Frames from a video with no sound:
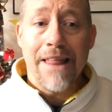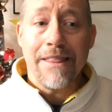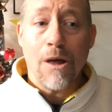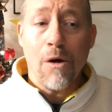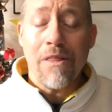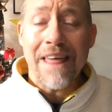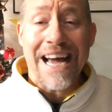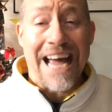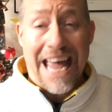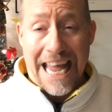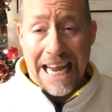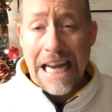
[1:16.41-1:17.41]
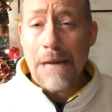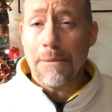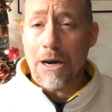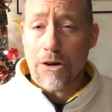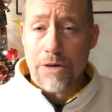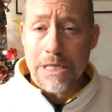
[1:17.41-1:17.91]
The only thing I hate
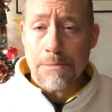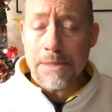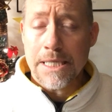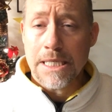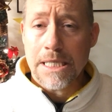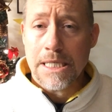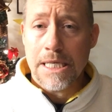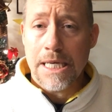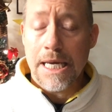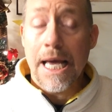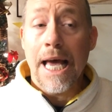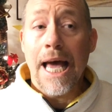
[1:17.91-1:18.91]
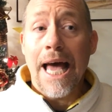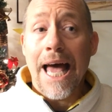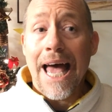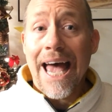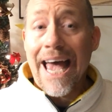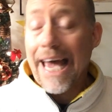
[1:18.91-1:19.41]
about Christmas,
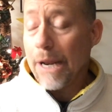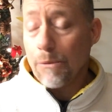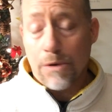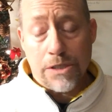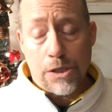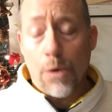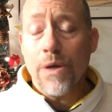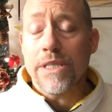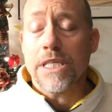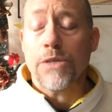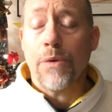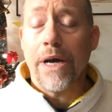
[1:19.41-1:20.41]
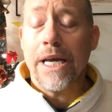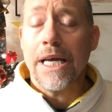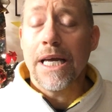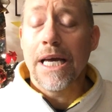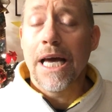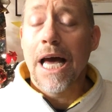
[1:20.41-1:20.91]
and it wasn't always this way,
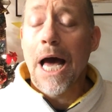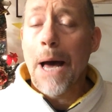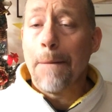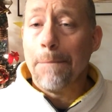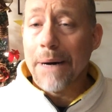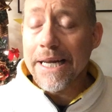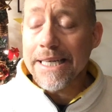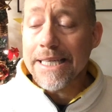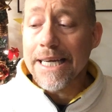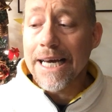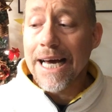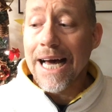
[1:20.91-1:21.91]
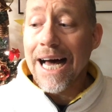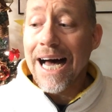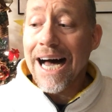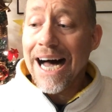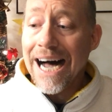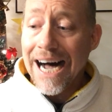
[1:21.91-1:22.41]
but
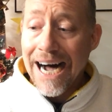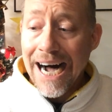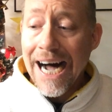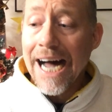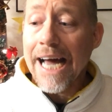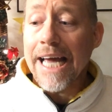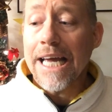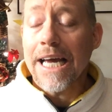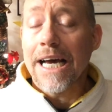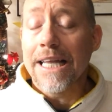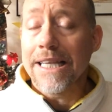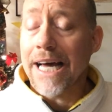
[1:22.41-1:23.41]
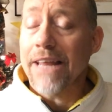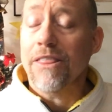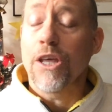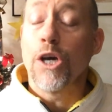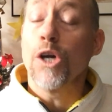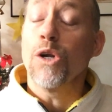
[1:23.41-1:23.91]
I like
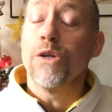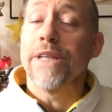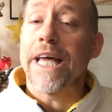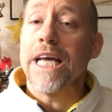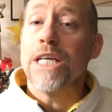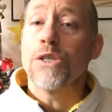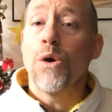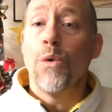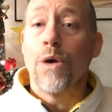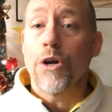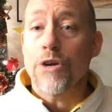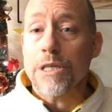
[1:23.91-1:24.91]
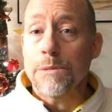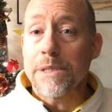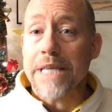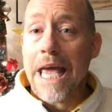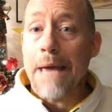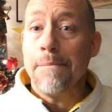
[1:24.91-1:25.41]
the good old days when
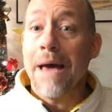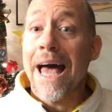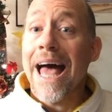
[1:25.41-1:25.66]
Christmas came